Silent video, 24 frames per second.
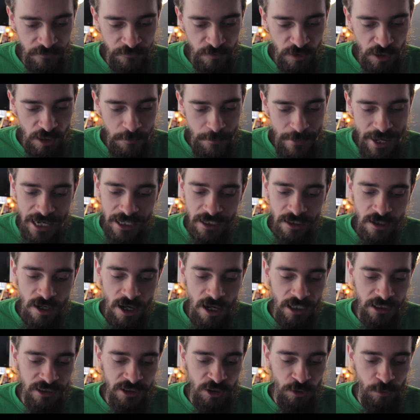converted mana
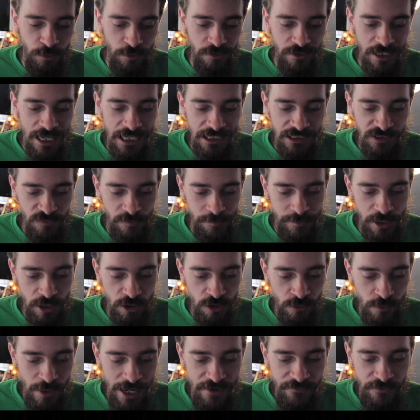cost 2 or less from your
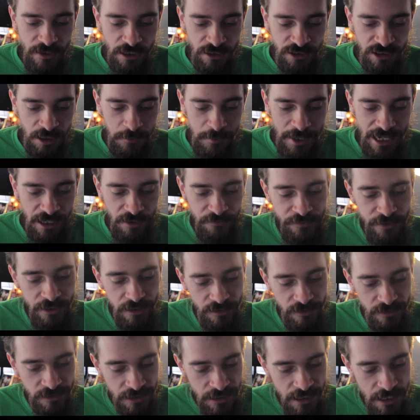graveyard to the
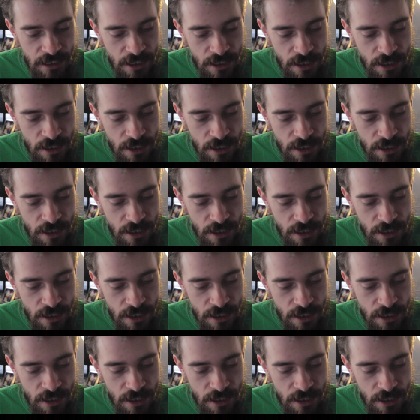battlefield.